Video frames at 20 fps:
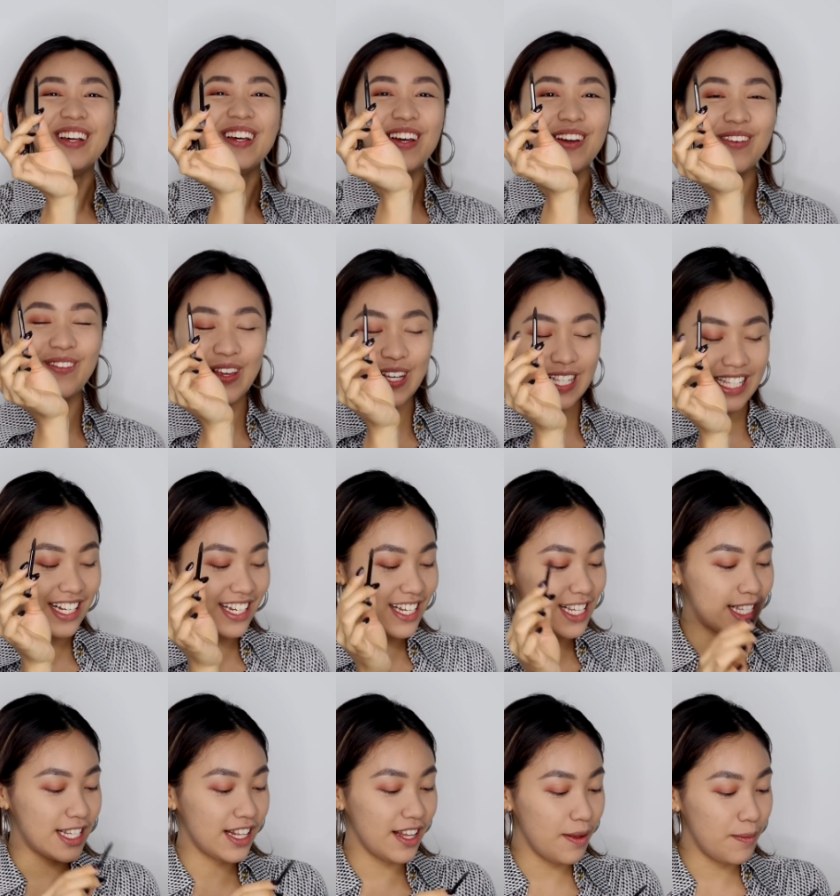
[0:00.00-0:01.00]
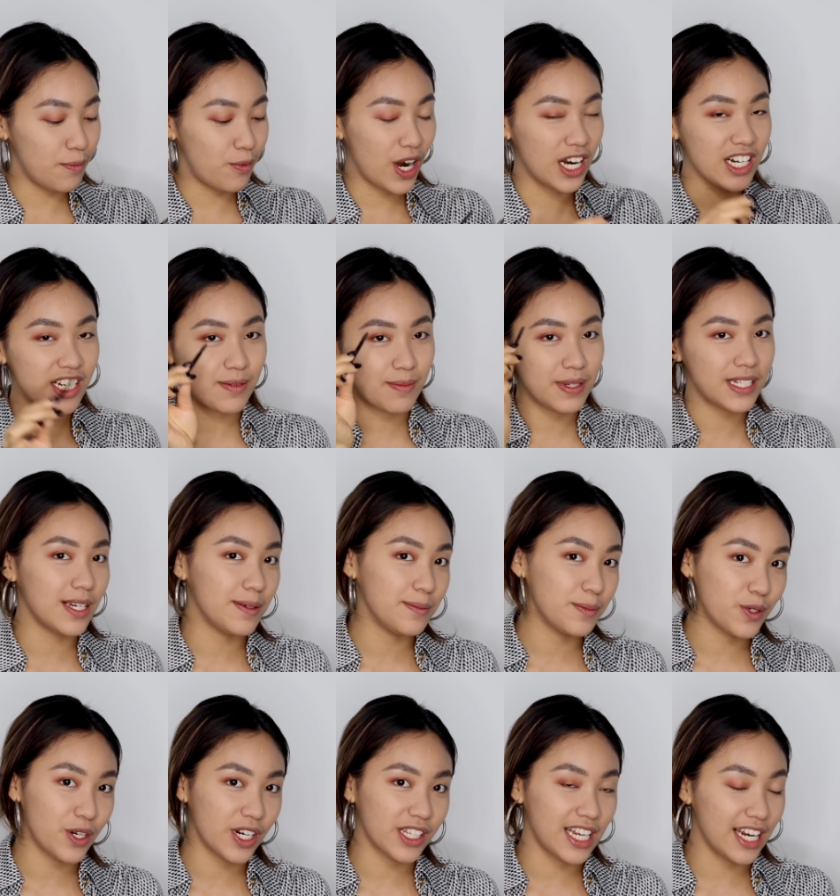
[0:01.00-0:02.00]
I'm using this little brush macam
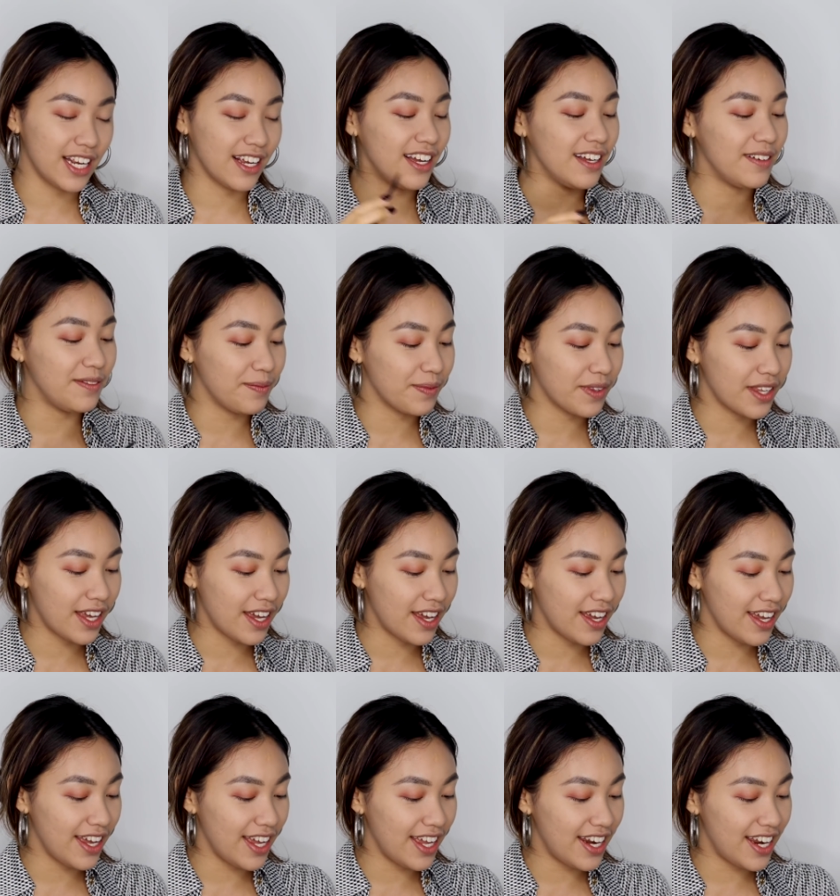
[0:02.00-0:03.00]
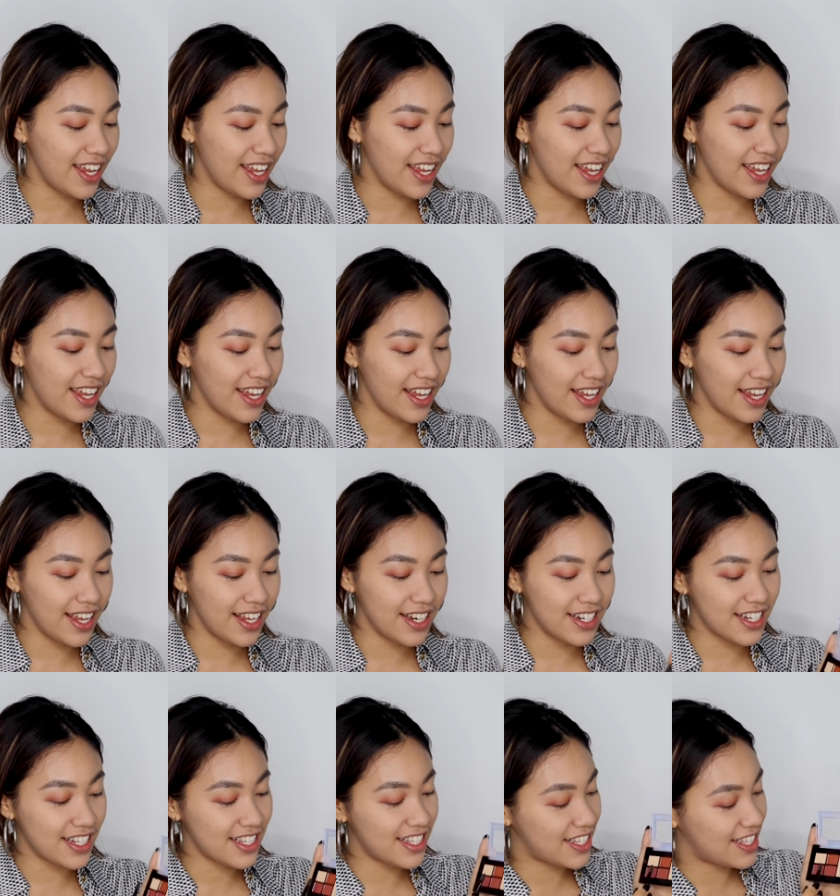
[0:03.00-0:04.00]
kulit telinga. Okay, and then
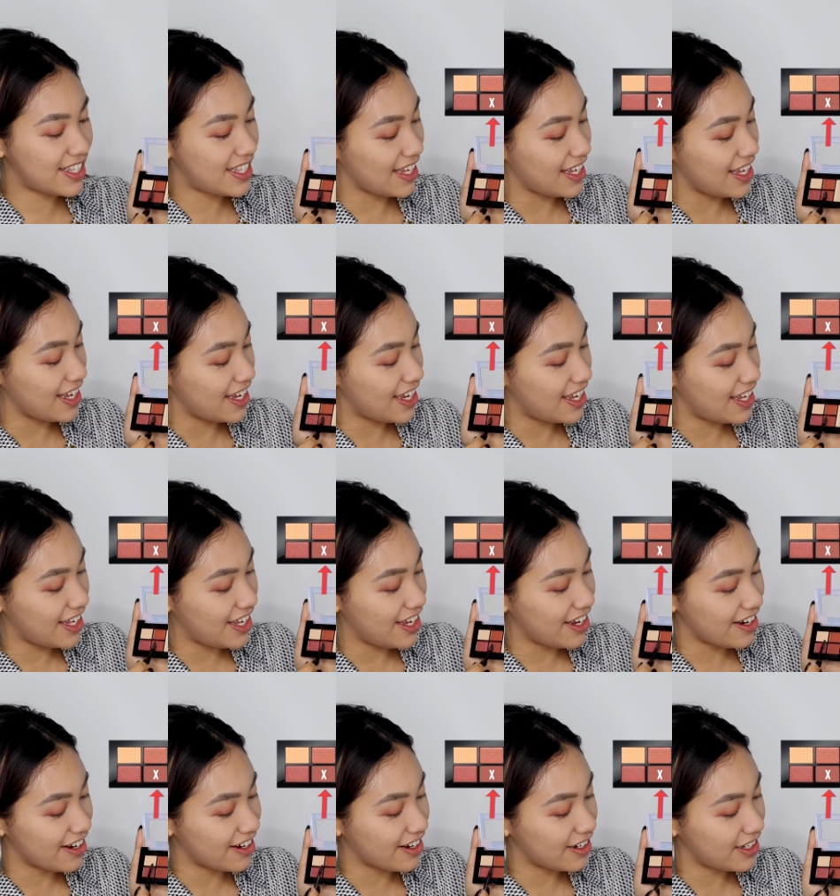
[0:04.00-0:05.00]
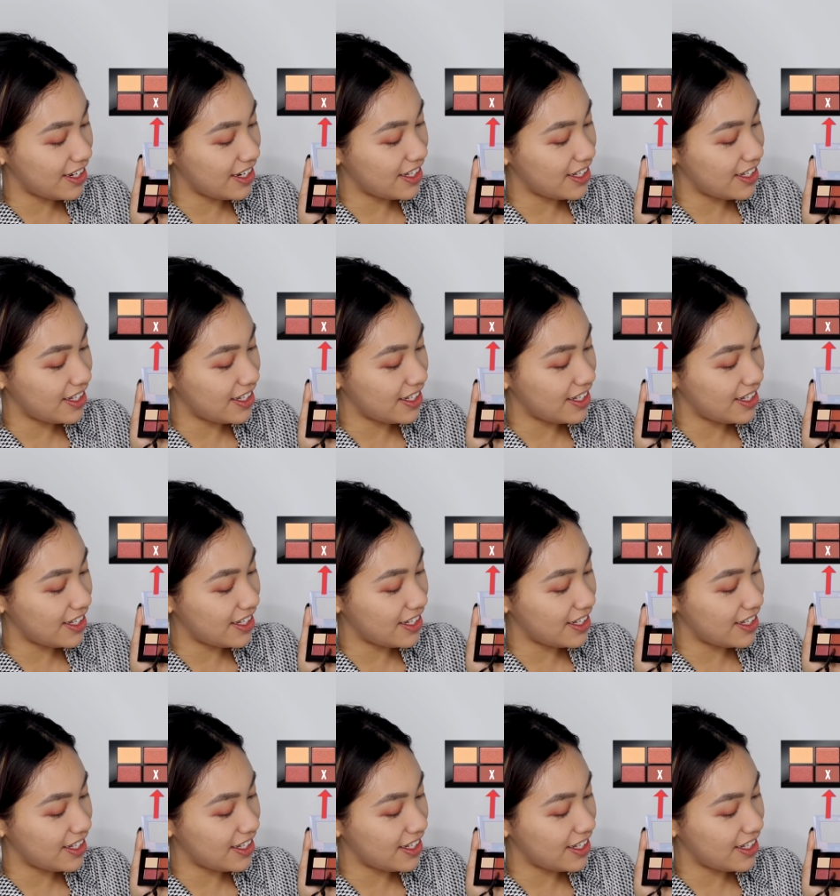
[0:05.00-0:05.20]
just taking it here,